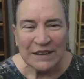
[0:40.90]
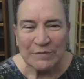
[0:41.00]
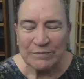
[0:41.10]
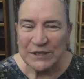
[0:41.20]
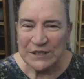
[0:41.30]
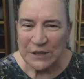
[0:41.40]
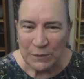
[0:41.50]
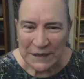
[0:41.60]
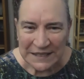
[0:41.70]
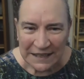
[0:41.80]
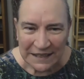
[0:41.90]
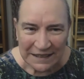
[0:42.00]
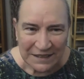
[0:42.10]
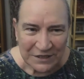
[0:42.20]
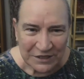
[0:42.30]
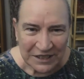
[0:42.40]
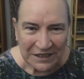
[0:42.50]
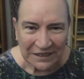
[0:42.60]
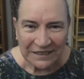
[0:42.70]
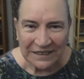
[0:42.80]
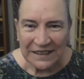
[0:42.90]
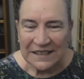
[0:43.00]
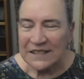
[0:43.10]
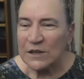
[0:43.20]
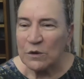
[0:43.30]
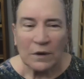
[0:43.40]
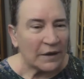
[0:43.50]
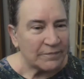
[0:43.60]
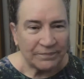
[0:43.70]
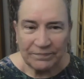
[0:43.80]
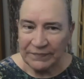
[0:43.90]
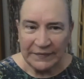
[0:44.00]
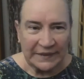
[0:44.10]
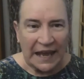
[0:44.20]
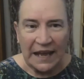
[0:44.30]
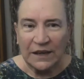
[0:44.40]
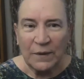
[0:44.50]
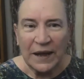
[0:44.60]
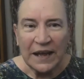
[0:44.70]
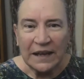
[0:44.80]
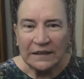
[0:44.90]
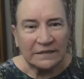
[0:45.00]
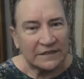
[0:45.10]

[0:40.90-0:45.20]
am so excited that you're here. So take it away,